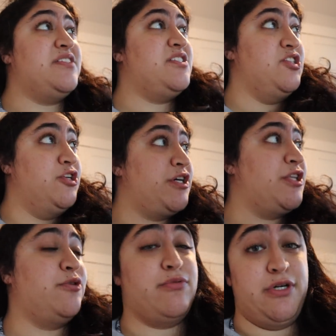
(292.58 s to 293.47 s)
this nook
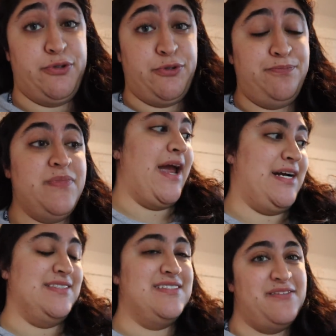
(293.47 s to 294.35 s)
of the room.
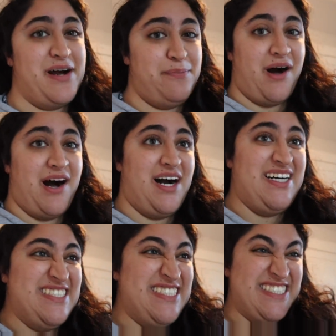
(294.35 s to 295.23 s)
And so I
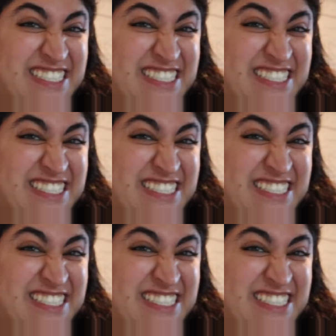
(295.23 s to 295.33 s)
bought